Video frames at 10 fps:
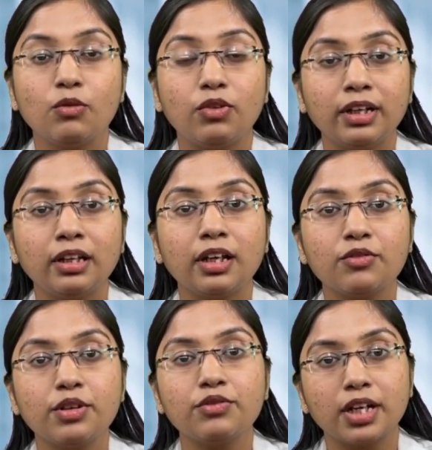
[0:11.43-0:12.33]
One in
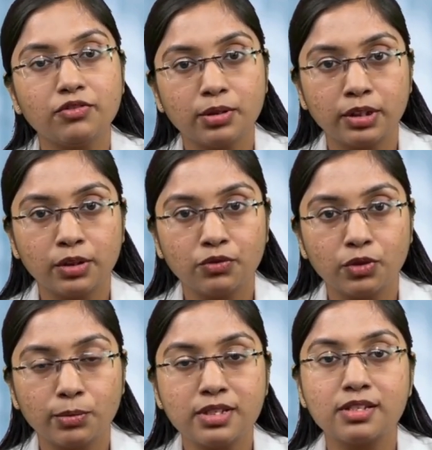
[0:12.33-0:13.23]
every five Indian
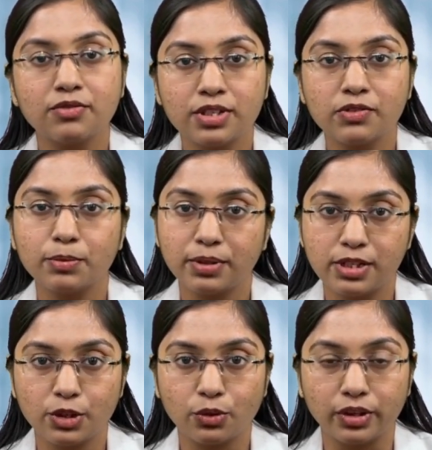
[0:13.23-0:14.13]
women suffers with
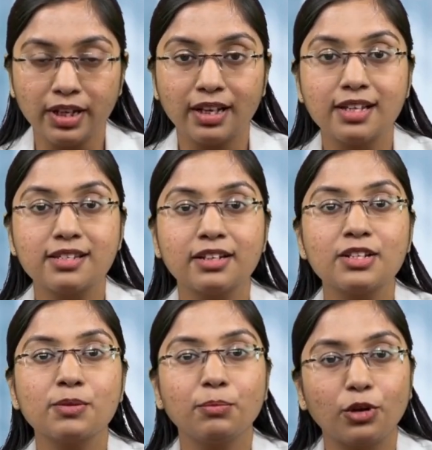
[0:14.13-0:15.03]
PCOD, hence it is
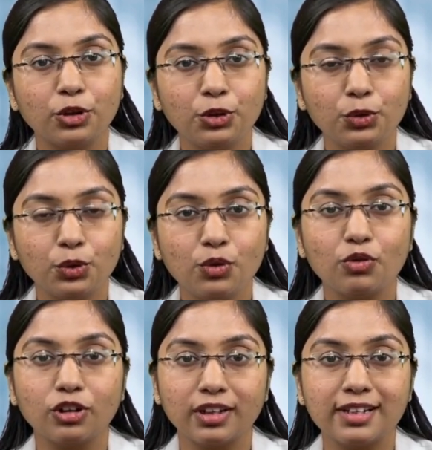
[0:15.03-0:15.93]
important to know
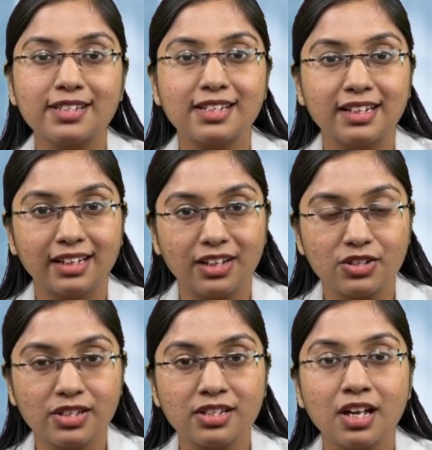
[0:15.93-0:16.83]
what are its
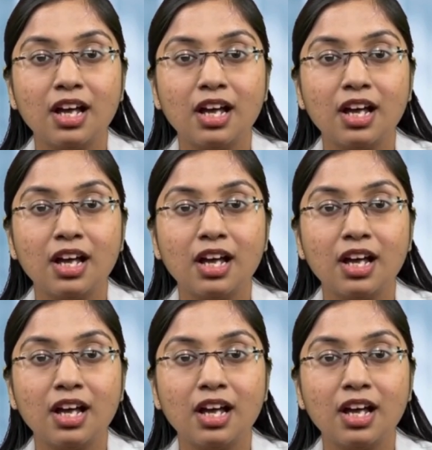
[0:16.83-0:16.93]
indications,